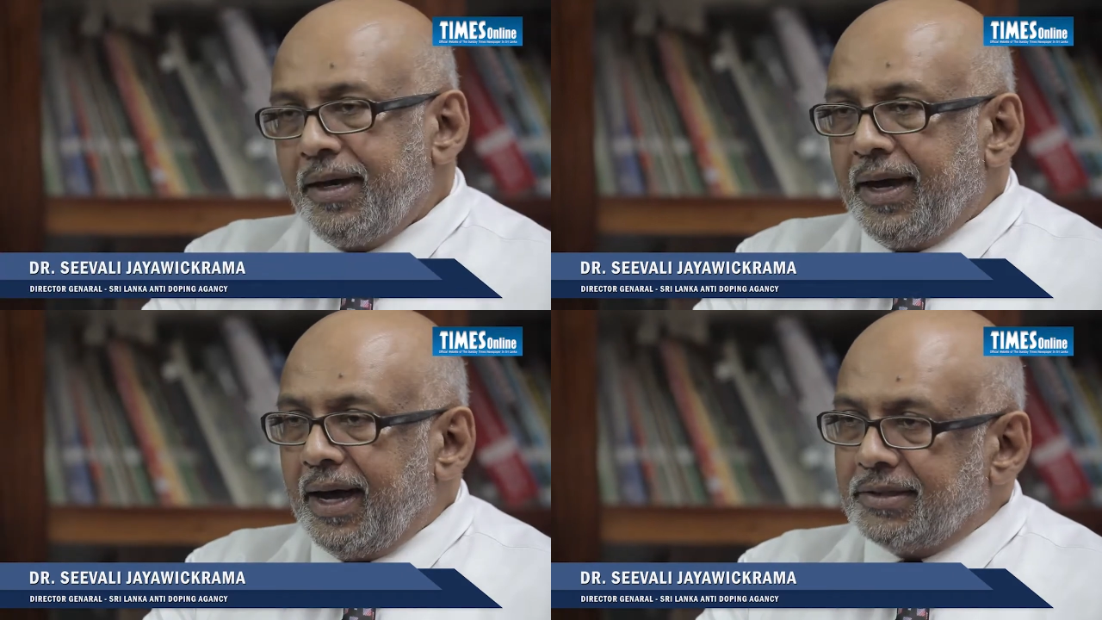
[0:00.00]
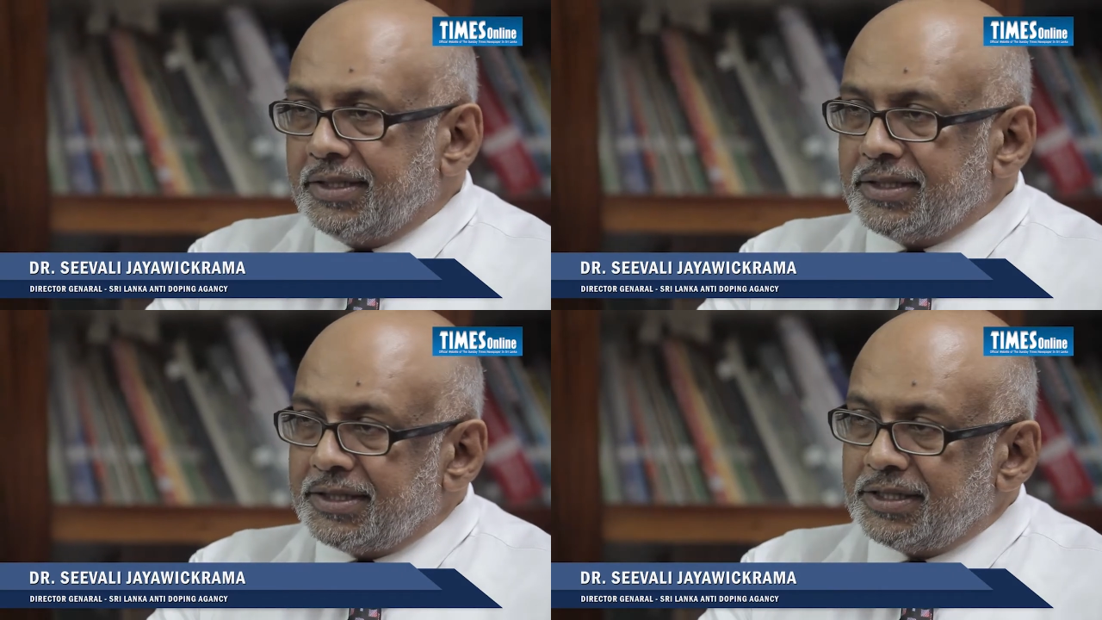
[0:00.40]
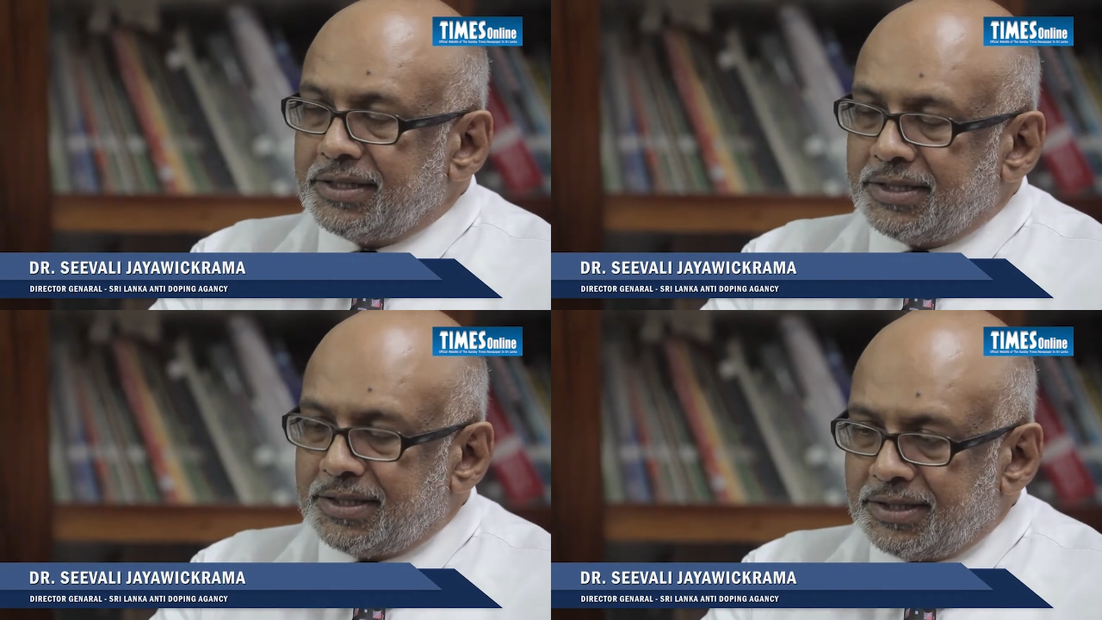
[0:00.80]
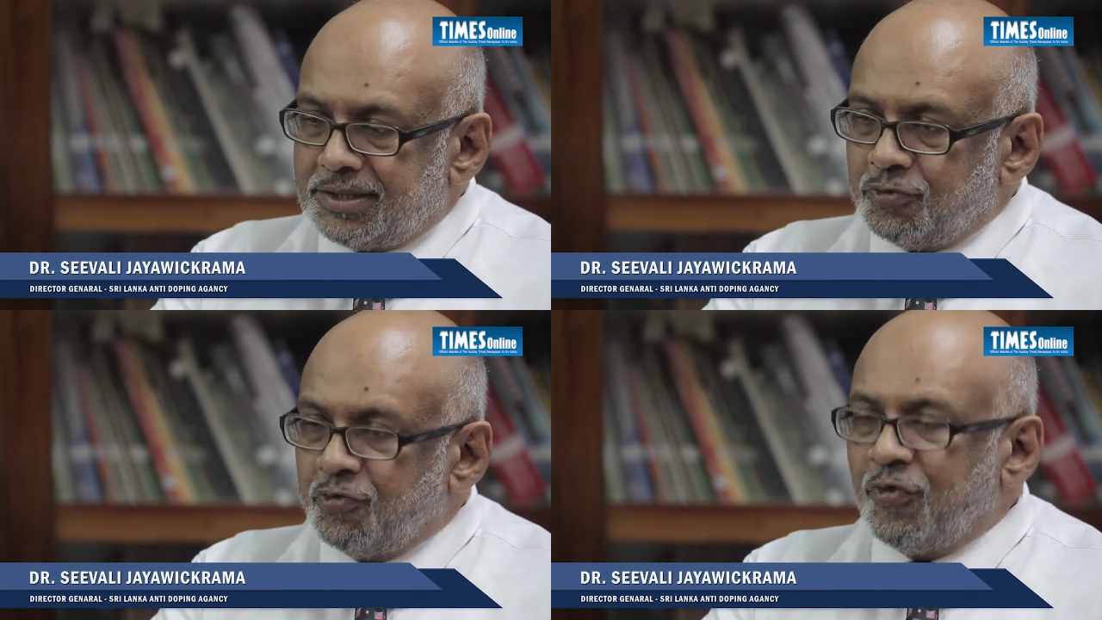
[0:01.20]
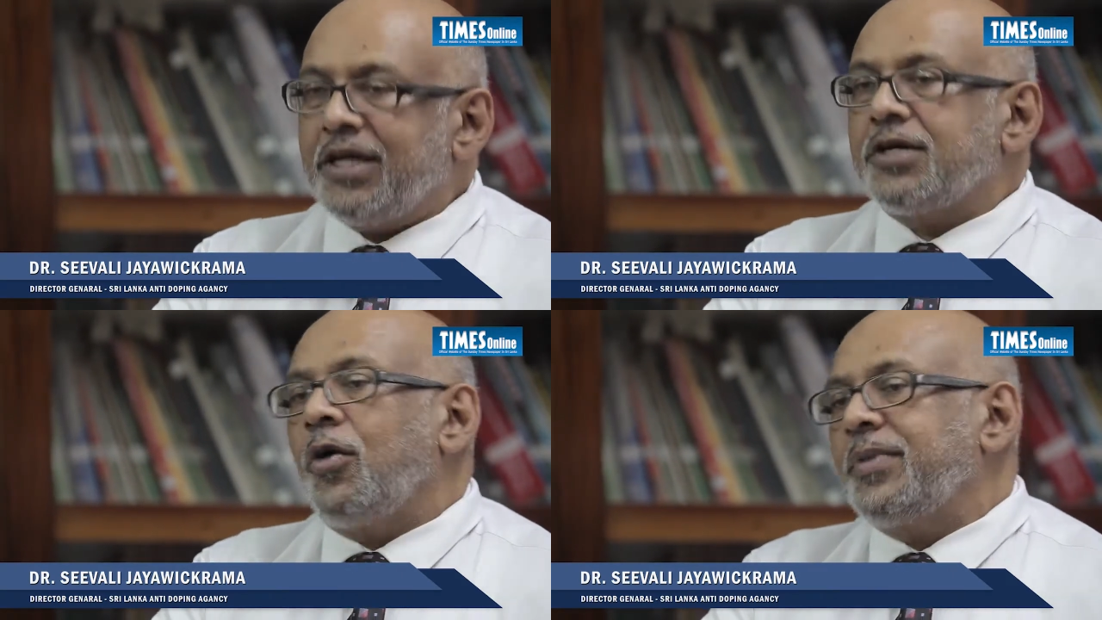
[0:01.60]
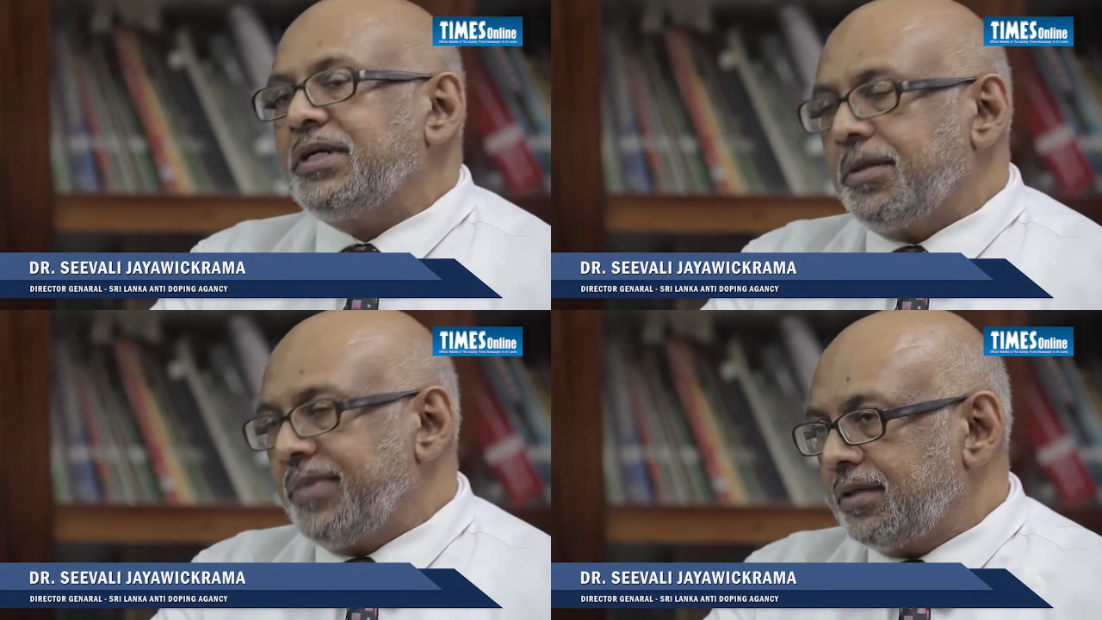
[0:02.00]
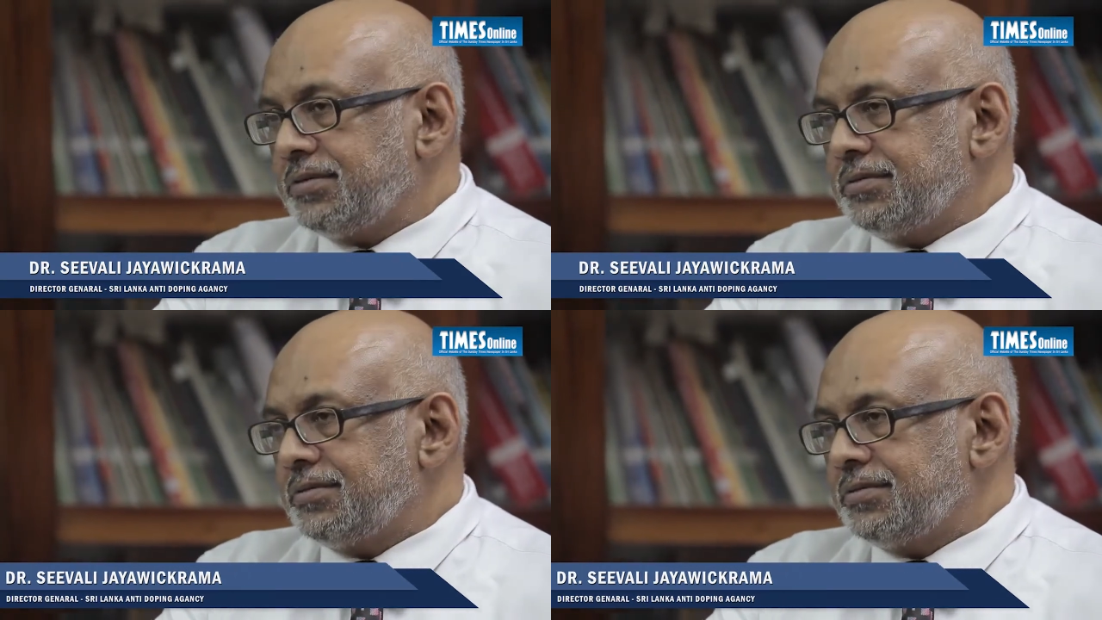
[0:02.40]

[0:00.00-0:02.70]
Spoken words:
And this is very common among